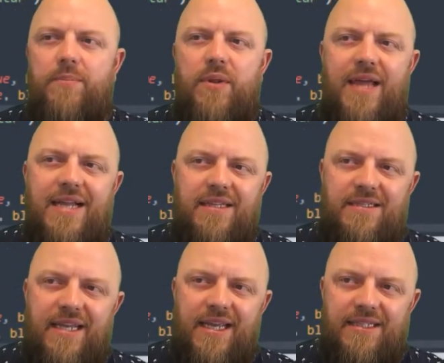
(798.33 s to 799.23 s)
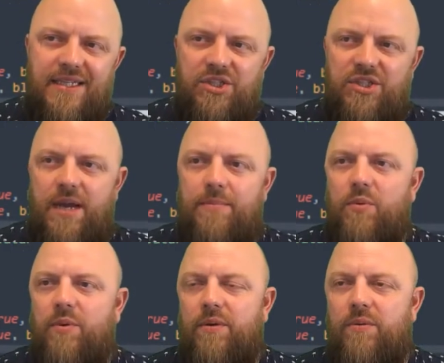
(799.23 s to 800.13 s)
but that doesn't exist yet,
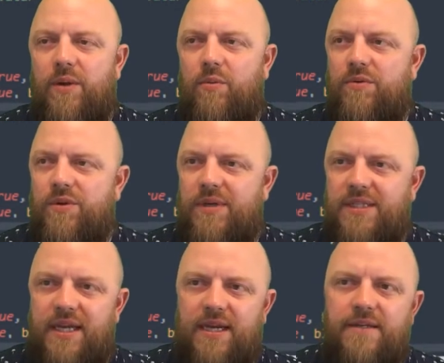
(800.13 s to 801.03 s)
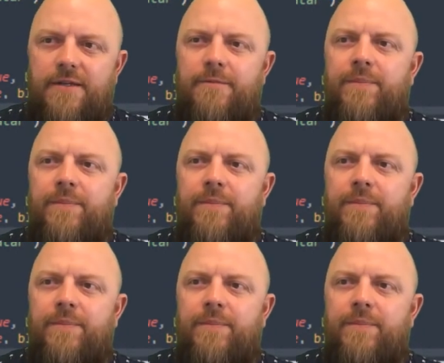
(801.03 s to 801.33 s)
but we'll do in a second.